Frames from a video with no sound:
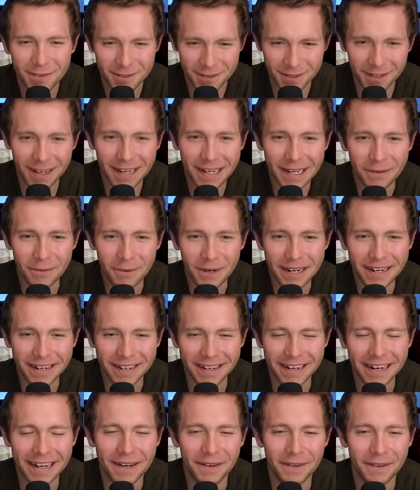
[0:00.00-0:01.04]
Slightly weird
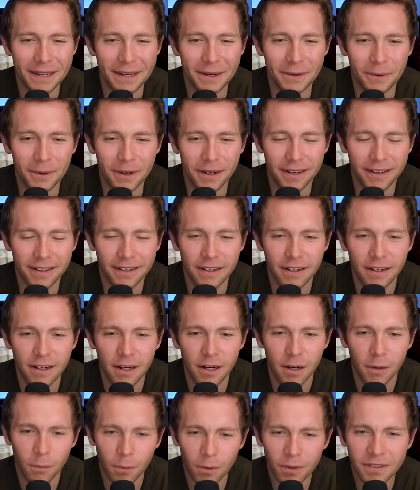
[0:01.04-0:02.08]
and out there one.
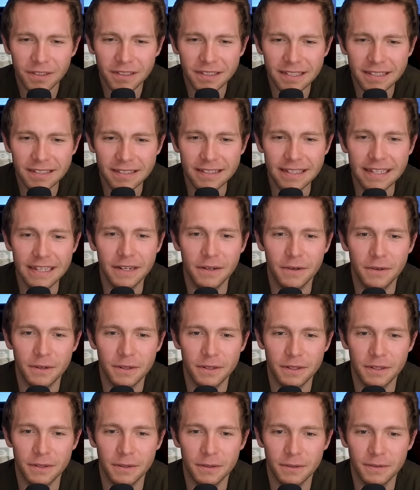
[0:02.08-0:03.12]
What's the
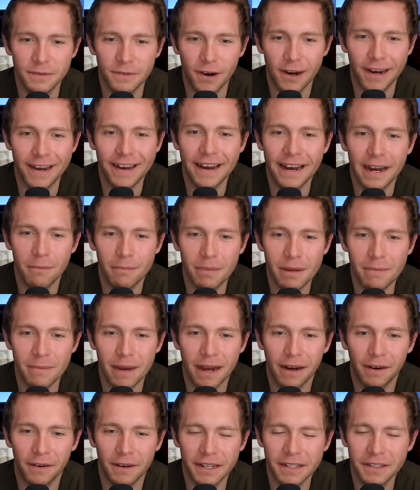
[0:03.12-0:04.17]
secret to a very happy
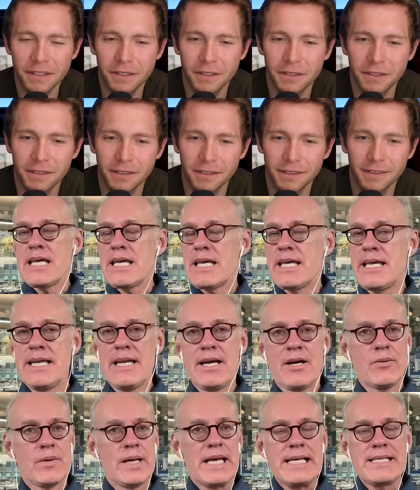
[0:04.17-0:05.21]
marriage? You
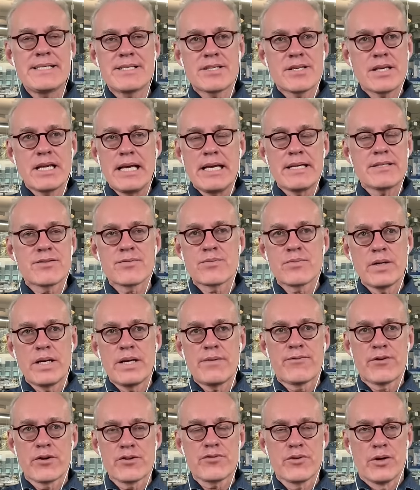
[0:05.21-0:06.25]
know, it's it's
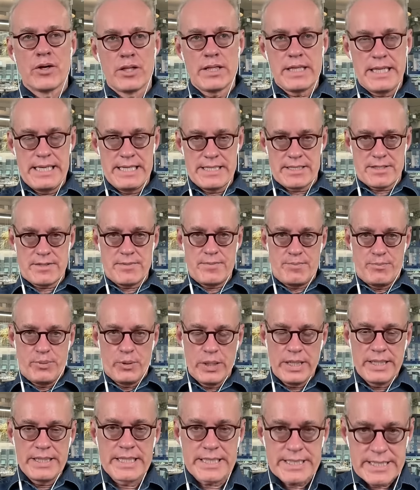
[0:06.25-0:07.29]
it, first of all, it's
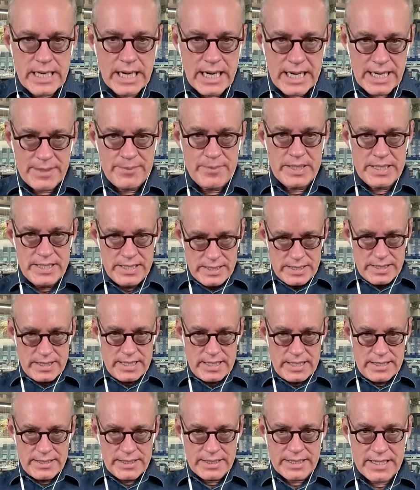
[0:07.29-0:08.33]
putting the time in
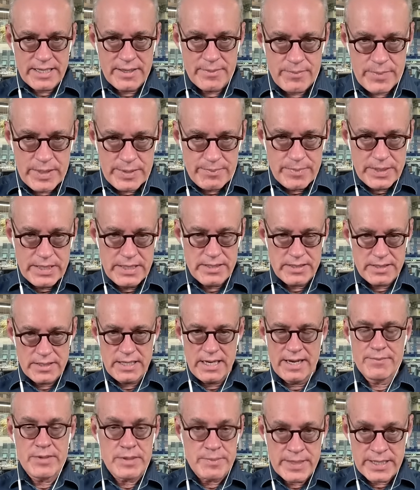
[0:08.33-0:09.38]
and the commitment.
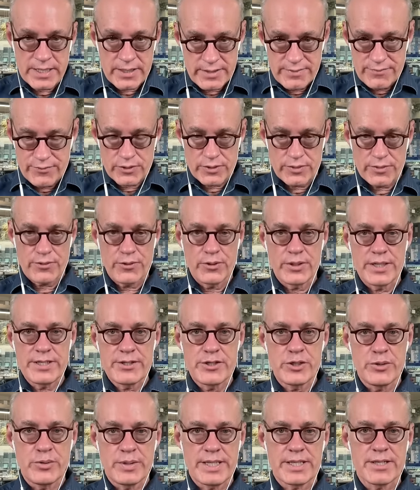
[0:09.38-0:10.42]
I've been married for
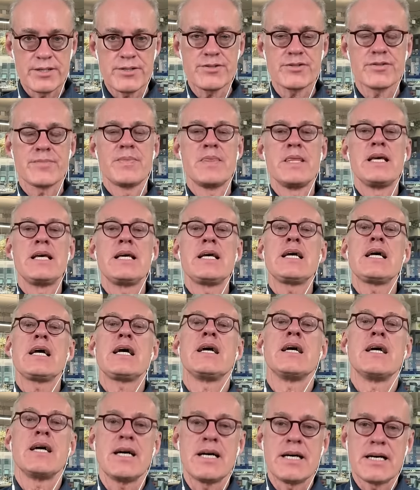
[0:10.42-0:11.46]
32 years.
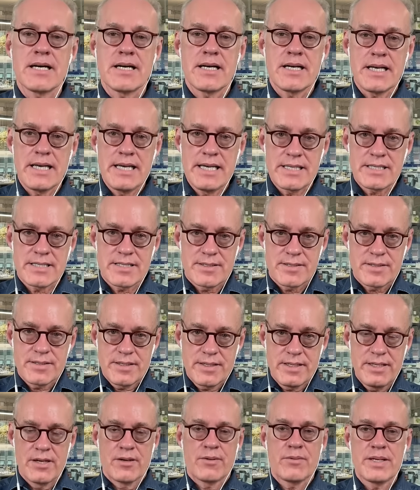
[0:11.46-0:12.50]
Uh, it's
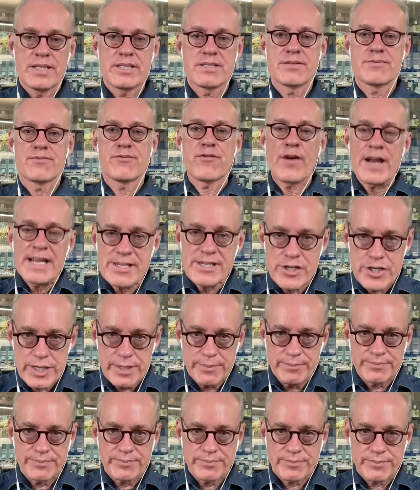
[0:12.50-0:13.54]
you know, it's
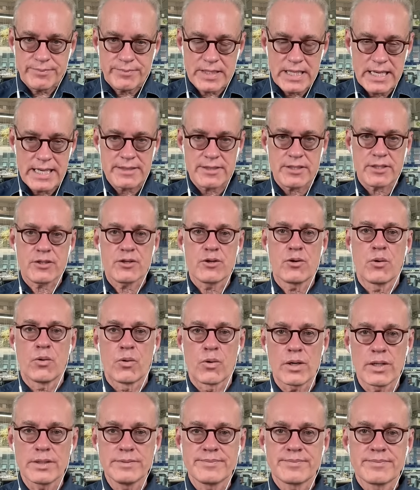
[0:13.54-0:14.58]
friendship at the
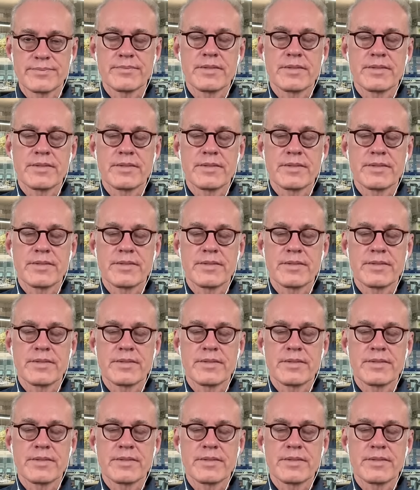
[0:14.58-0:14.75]
core